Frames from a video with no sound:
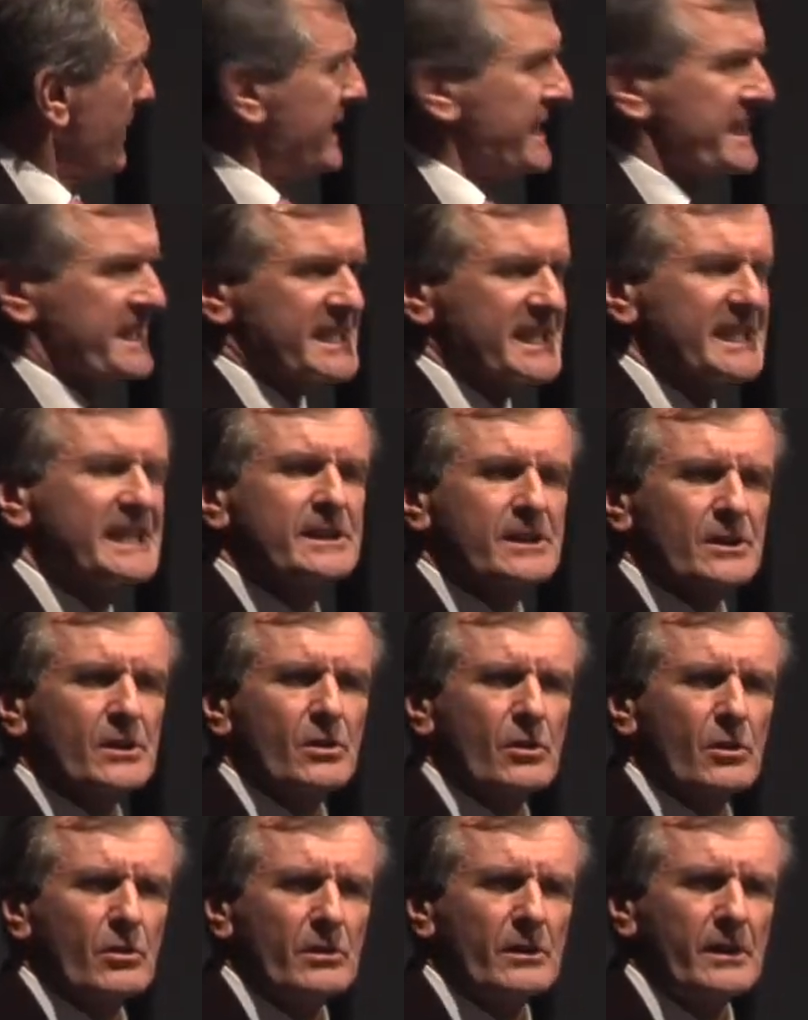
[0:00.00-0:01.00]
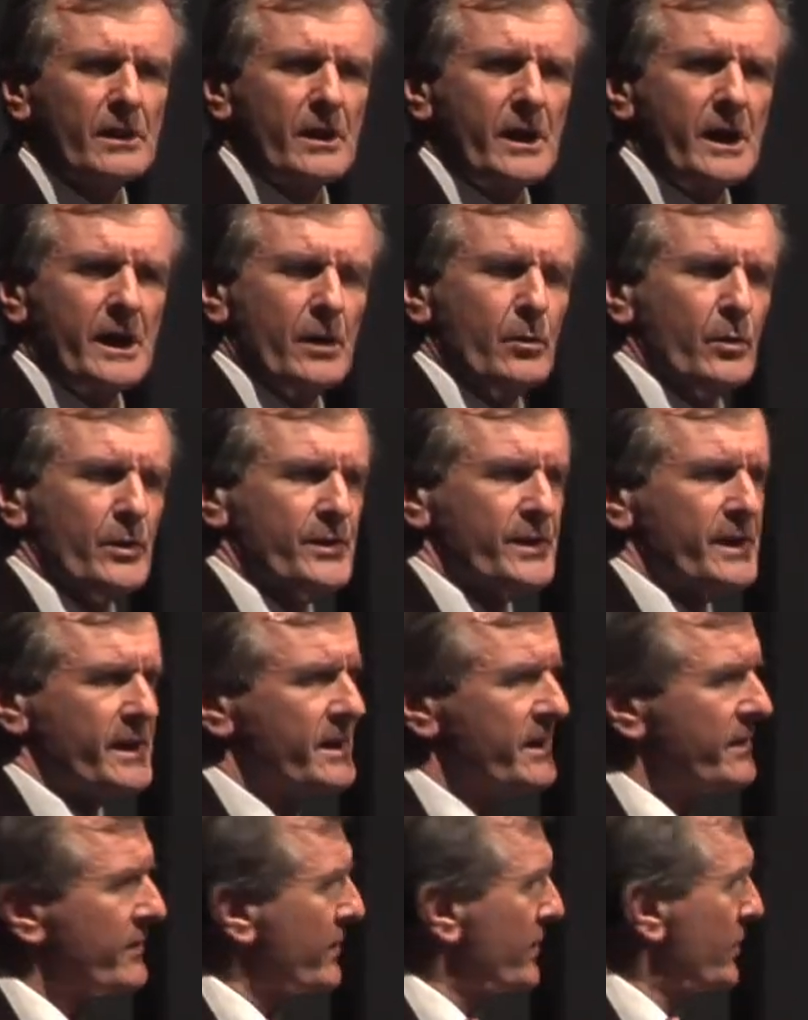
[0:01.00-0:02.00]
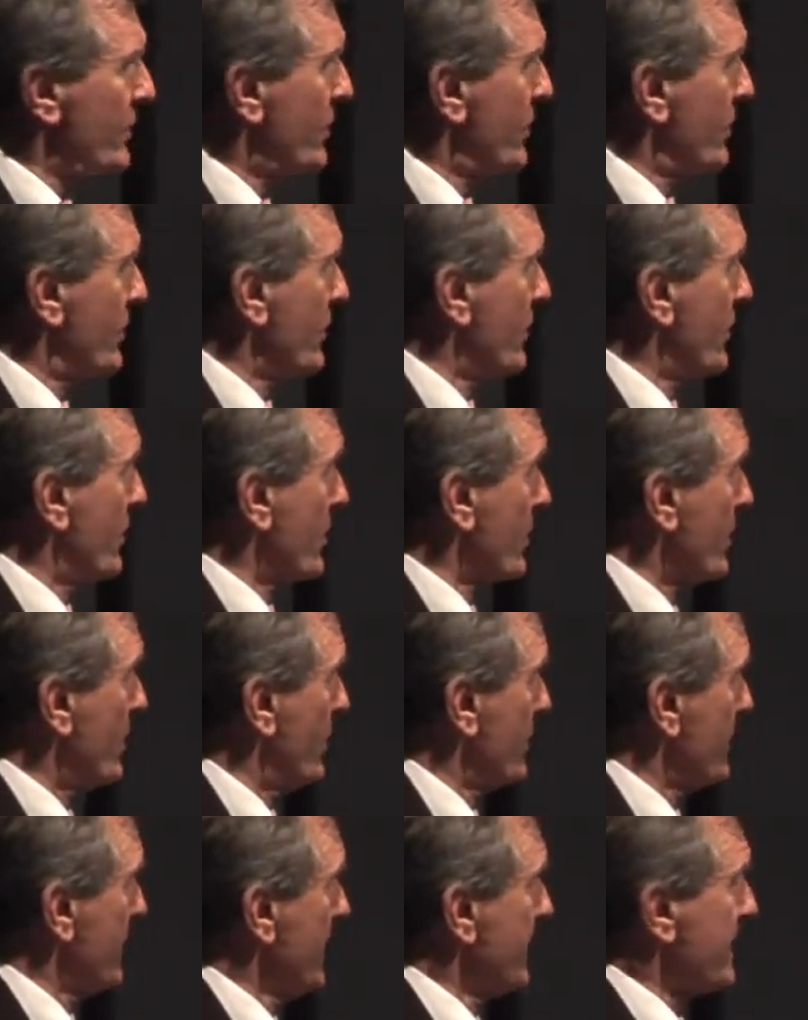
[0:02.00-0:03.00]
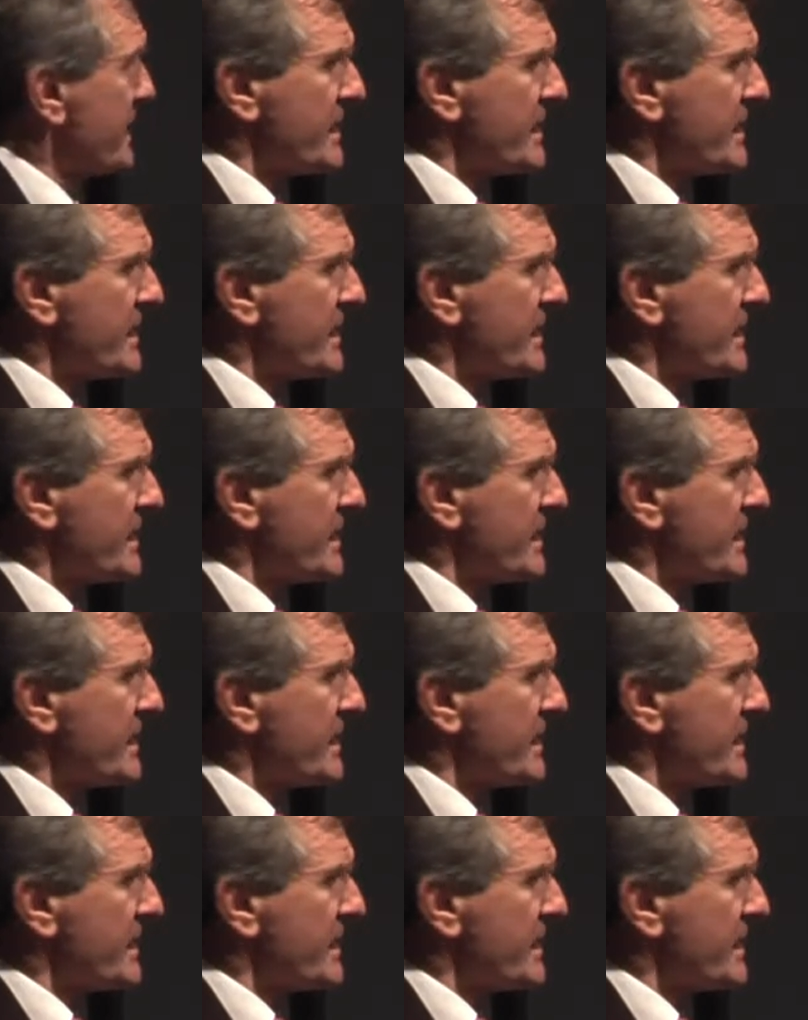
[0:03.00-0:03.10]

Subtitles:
18 in all, within the new Euro code,